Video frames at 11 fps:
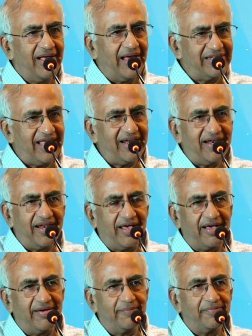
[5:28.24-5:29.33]
And then
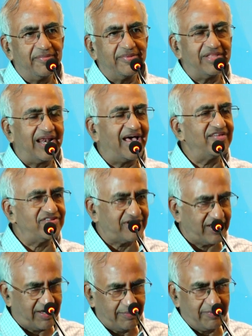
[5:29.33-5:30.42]
the last
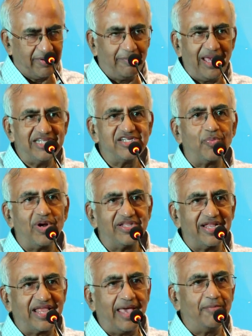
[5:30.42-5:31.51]
major one
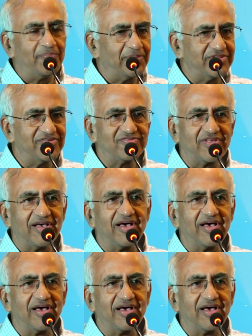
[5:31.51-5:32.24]
that came up was